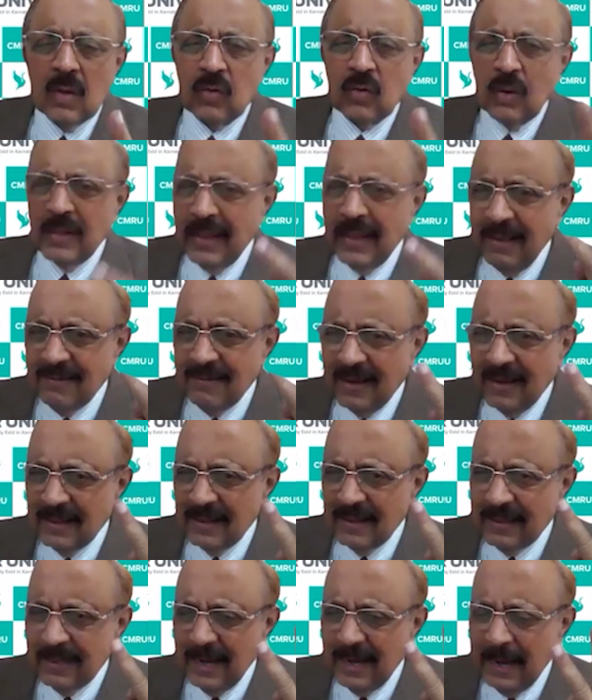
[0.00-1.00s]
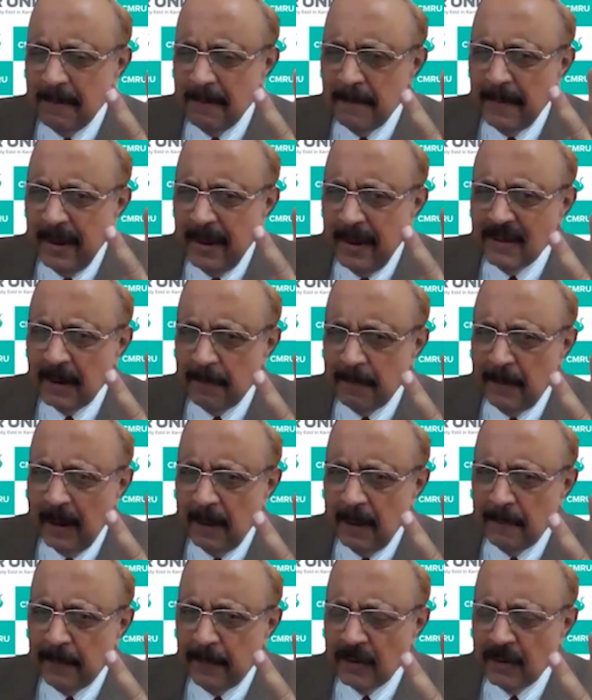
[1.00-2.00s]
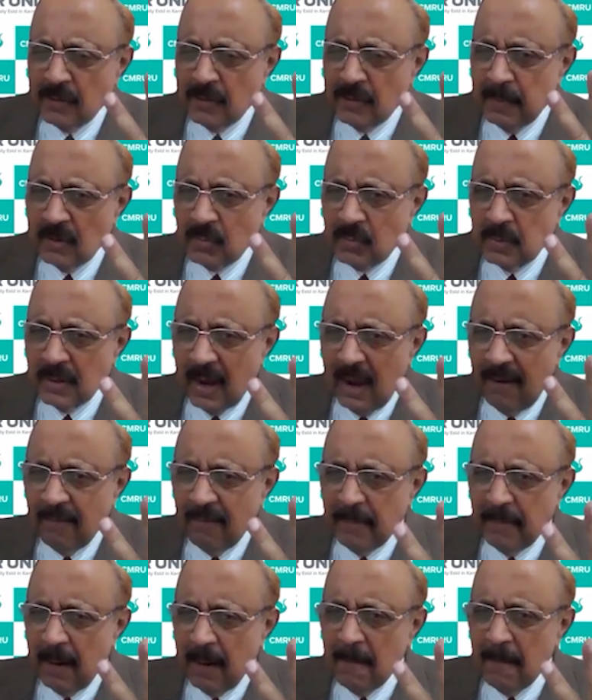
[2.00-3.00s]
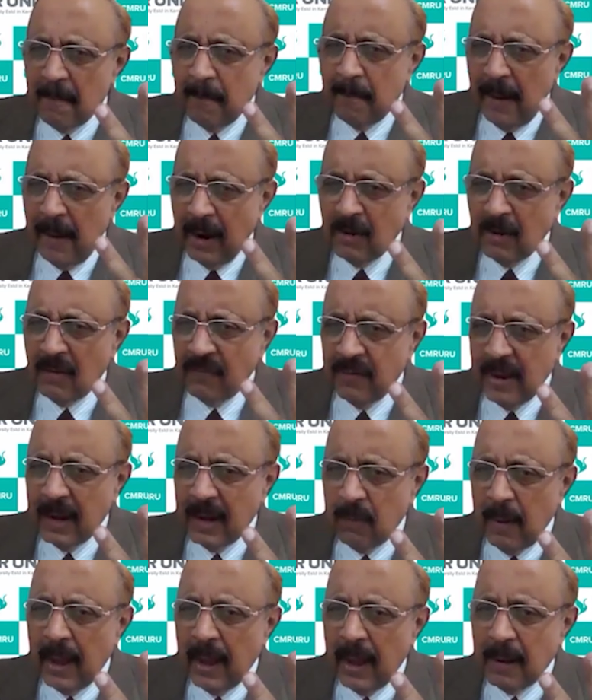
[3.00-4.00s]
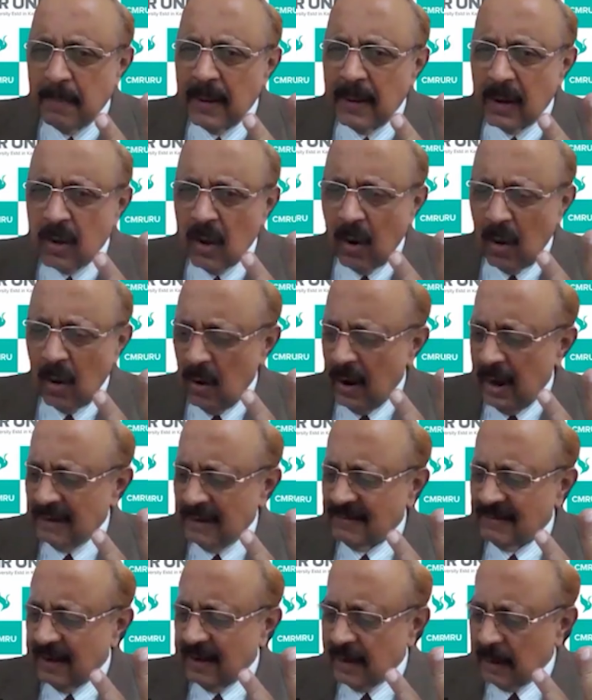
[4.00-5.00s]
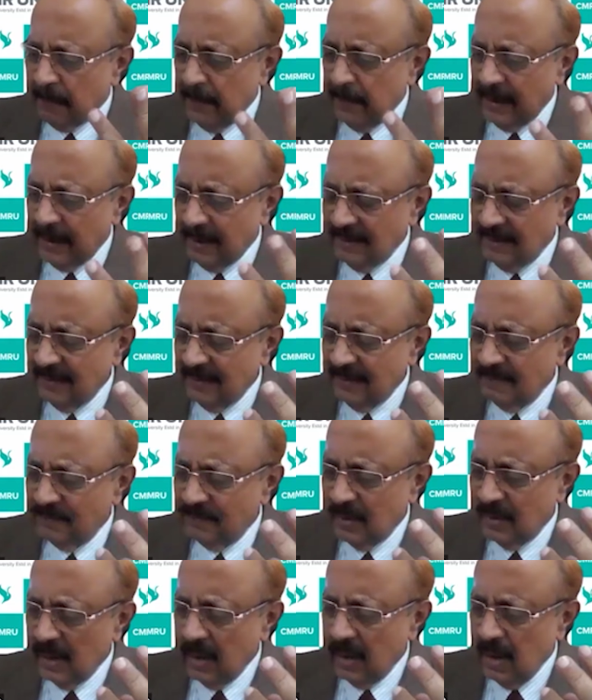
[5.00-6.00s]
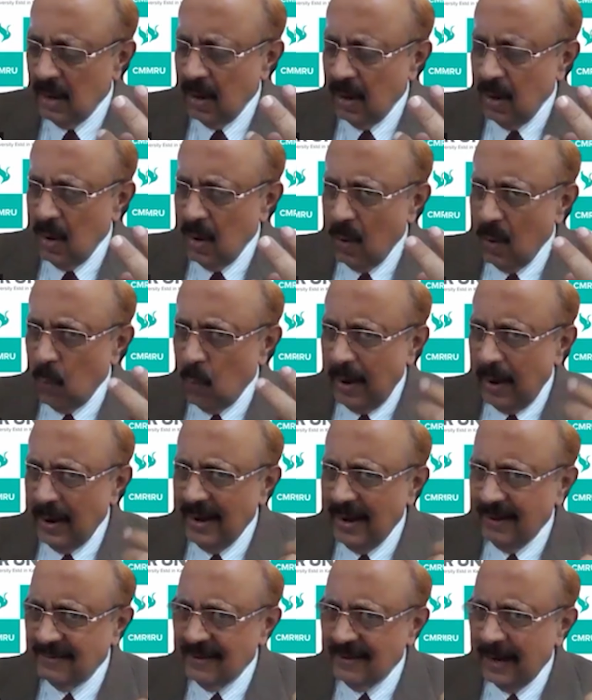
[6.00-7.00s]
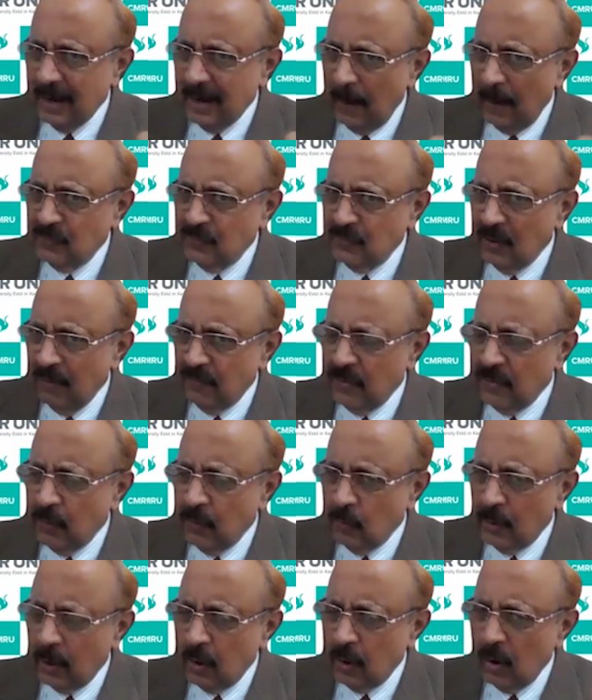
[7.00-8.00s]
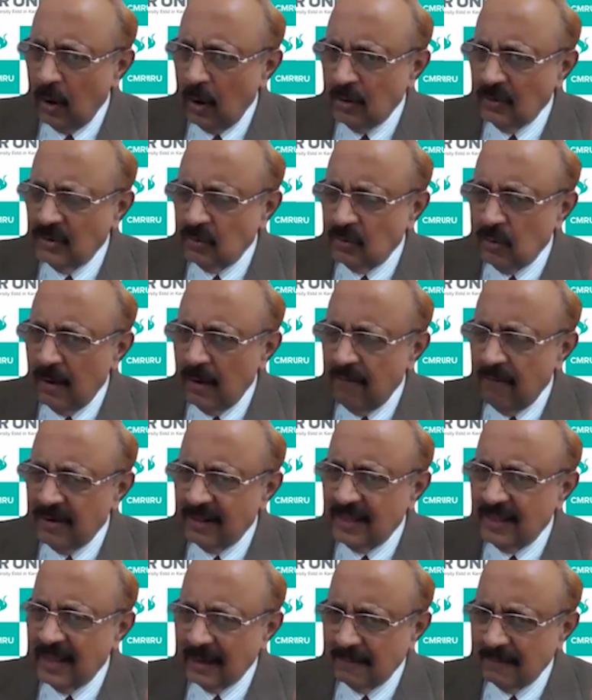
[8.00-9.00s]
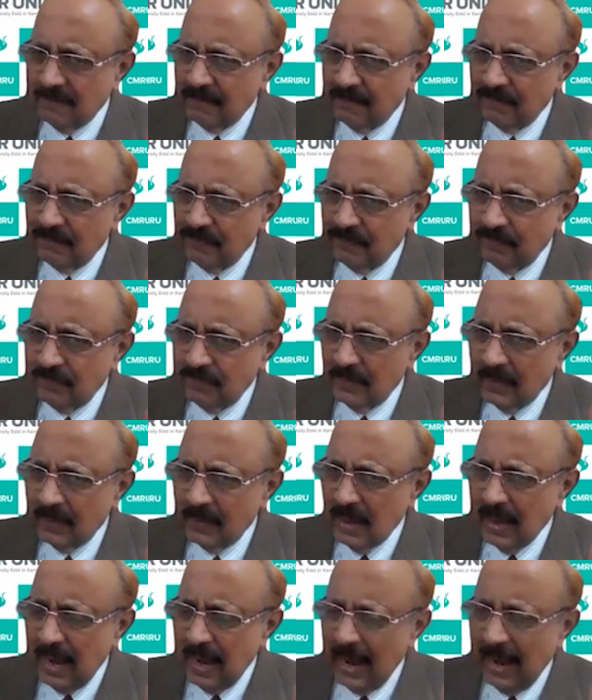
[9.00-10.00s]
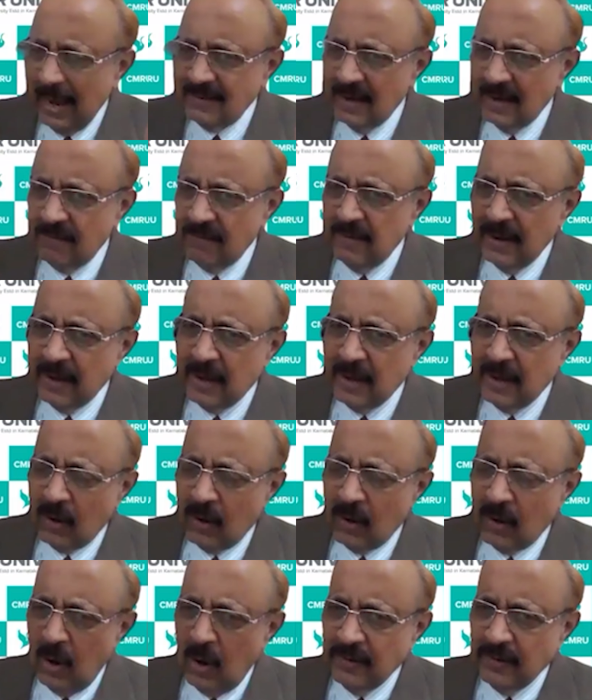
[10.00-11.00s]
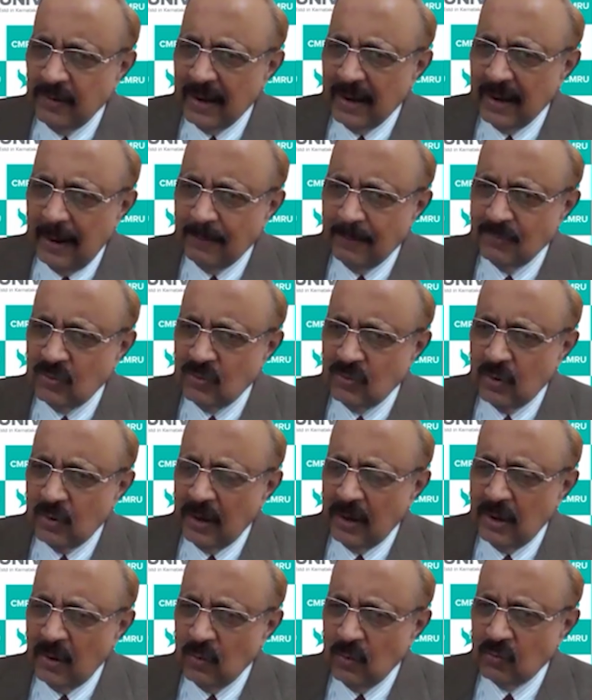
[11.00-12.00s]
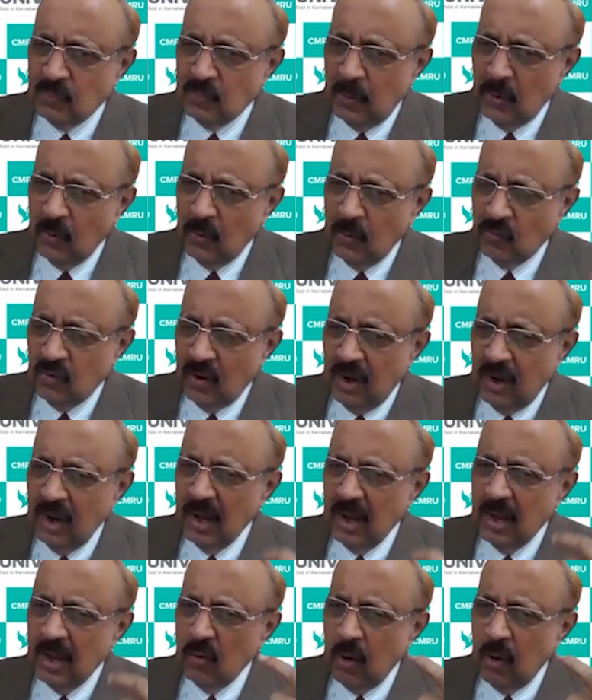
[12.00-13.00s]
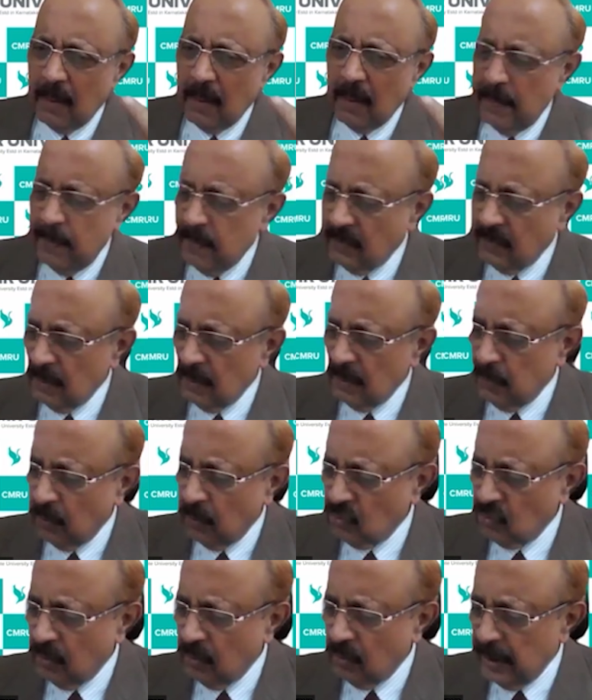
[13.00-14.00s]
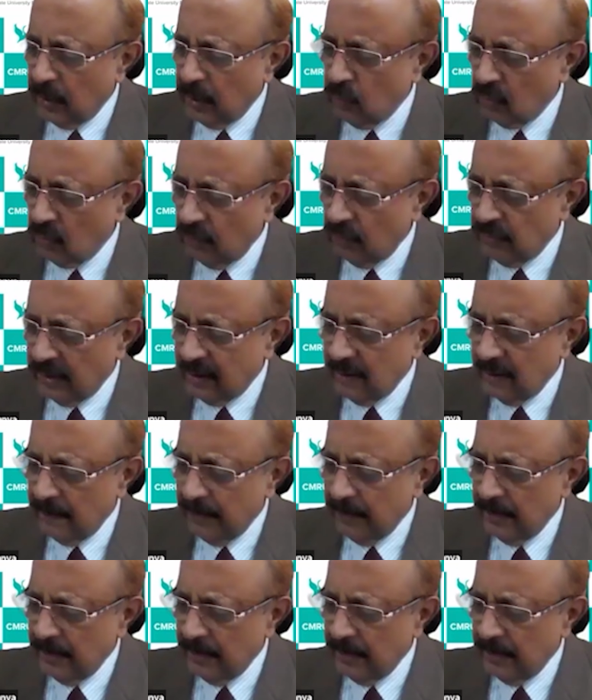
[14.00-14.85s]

So these are the 3 major principles which have become part of environmental law. I shall repeat this. One is adoption of new technology to everything. As and when technology comes to reduce pollution, you are supposed to make use of it.